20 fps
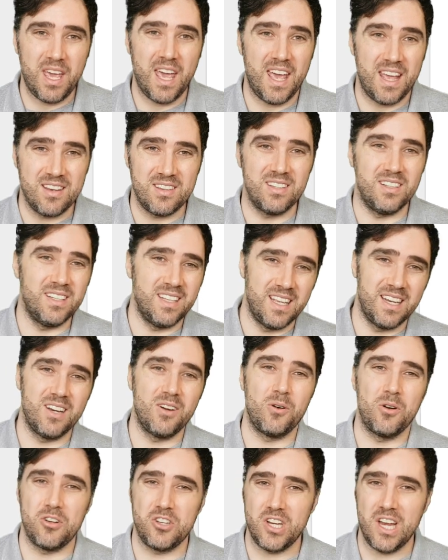can't delete it
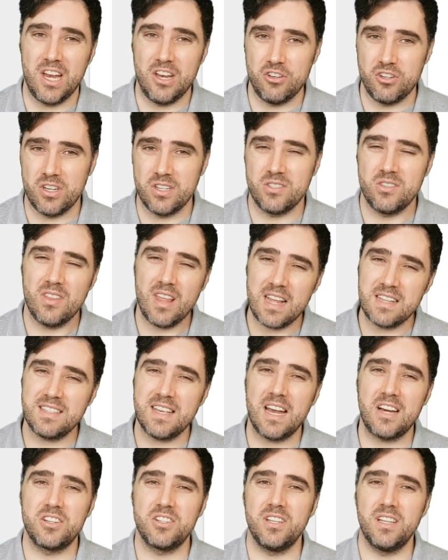or change it. So that's
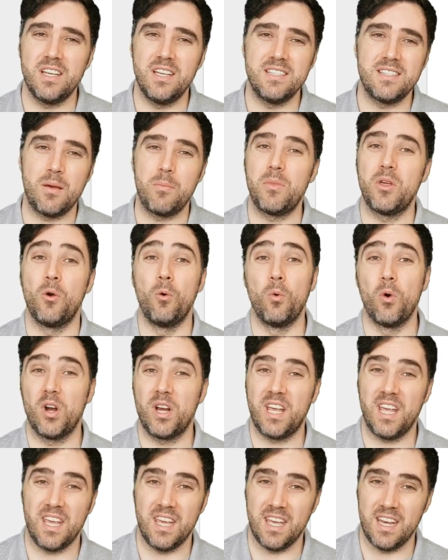actually something
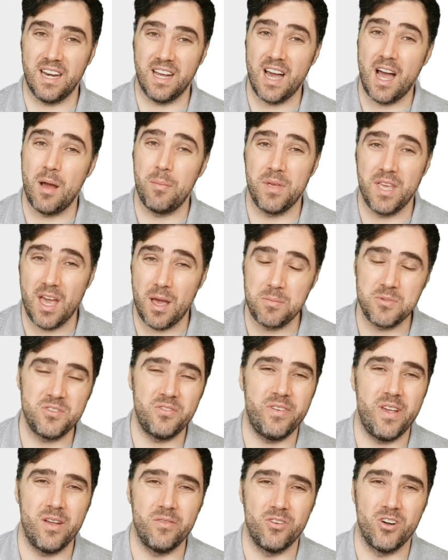working in Kami app's
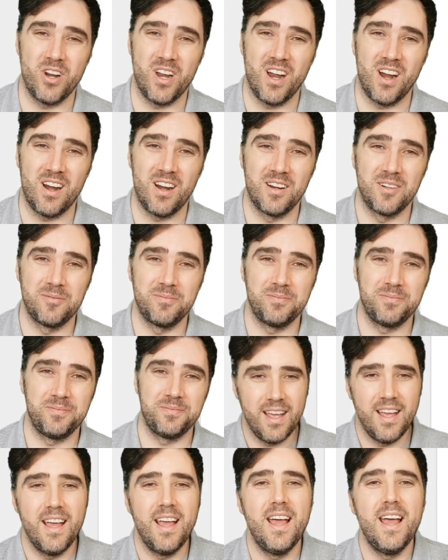favor here.
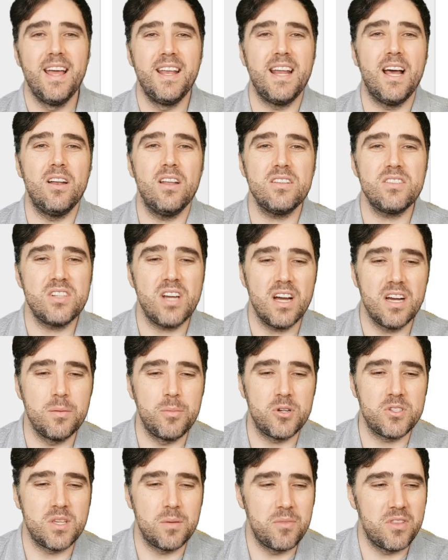Now let's talk
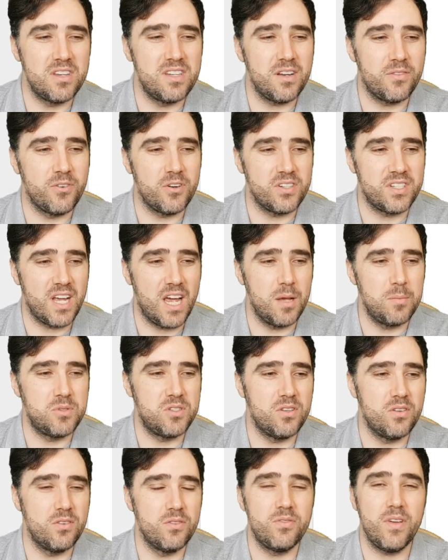about some of the different
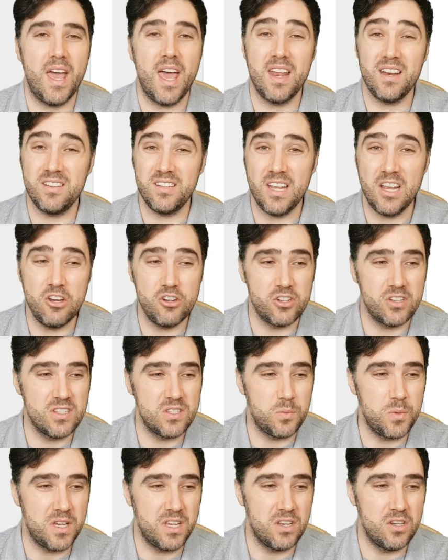types of
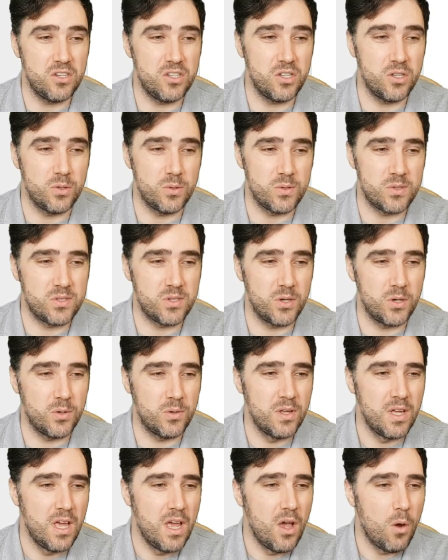annotations we can do.
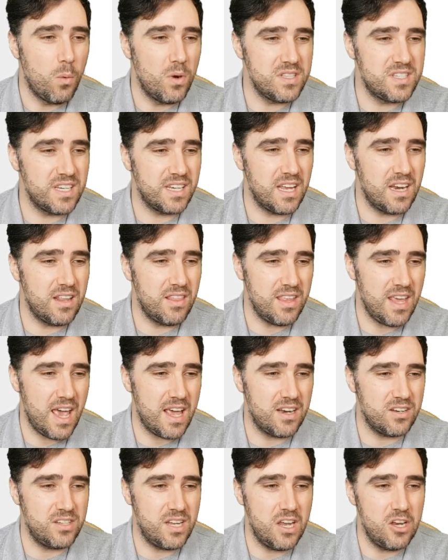So once again, in the
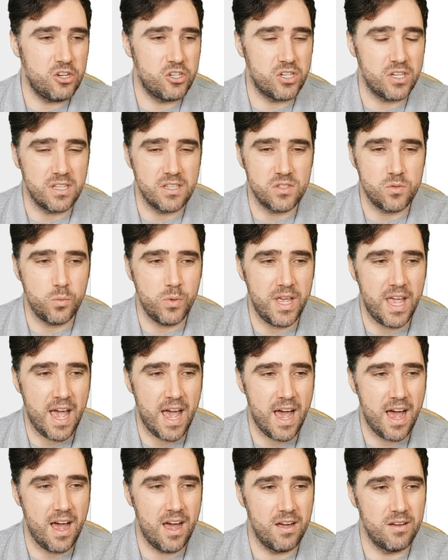annotations, we
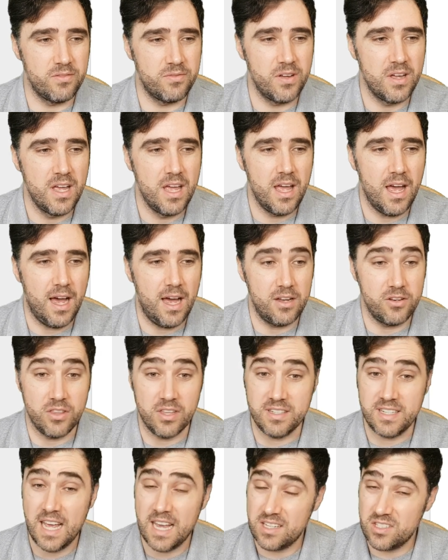have
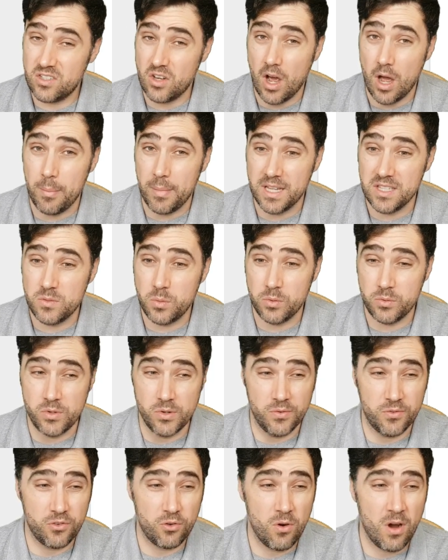the text comments, which
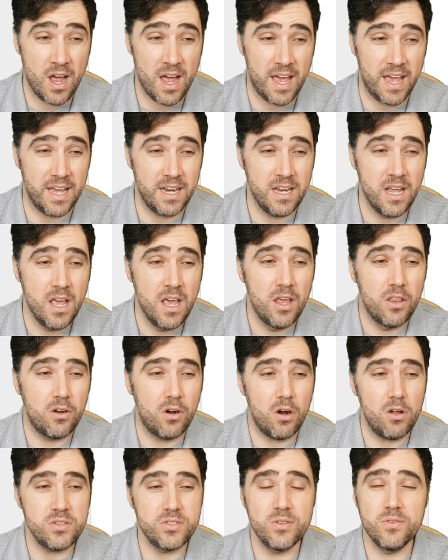we've tried. There
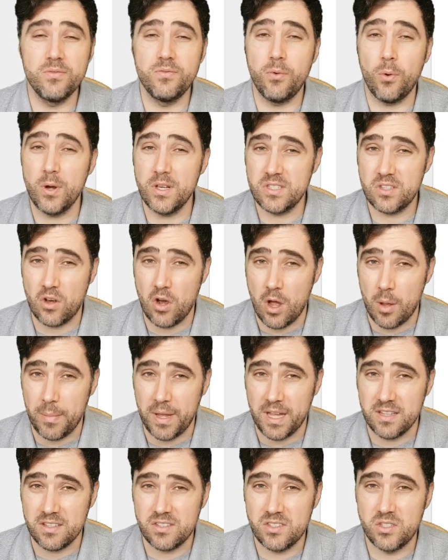are also voice
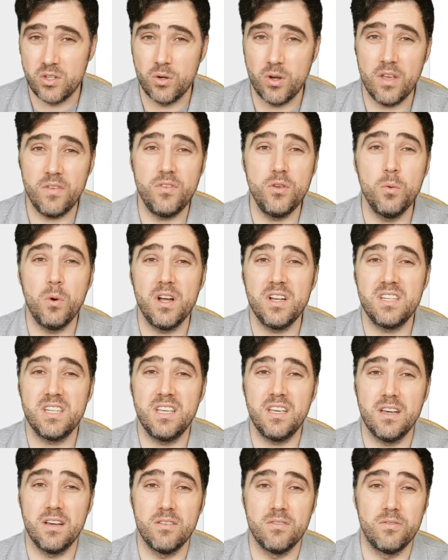comments. So if you want to
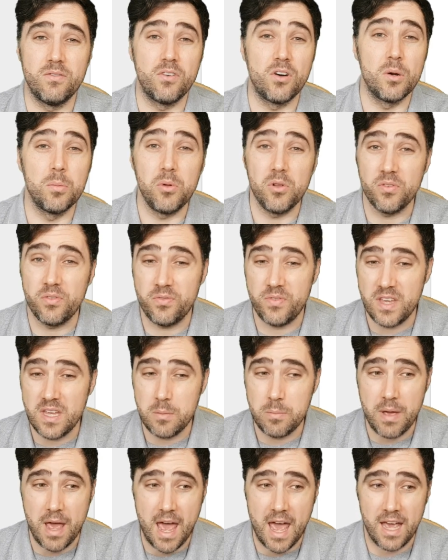give verbal
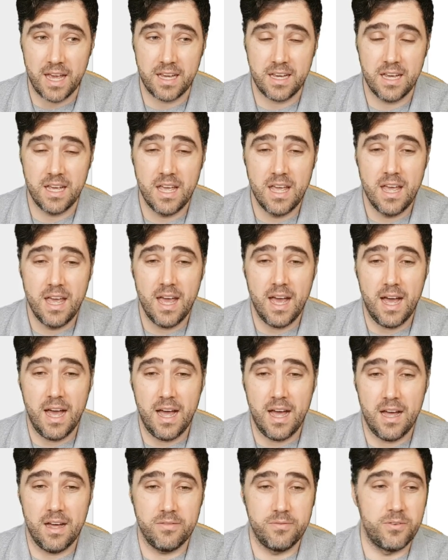feedback,
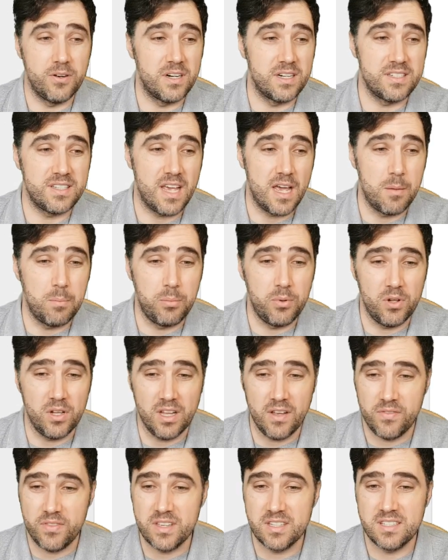for example,
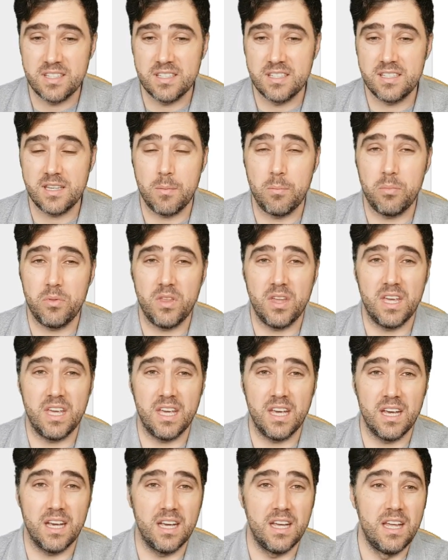if this is
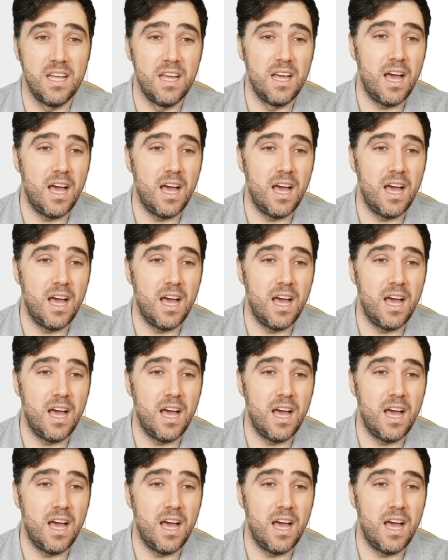something,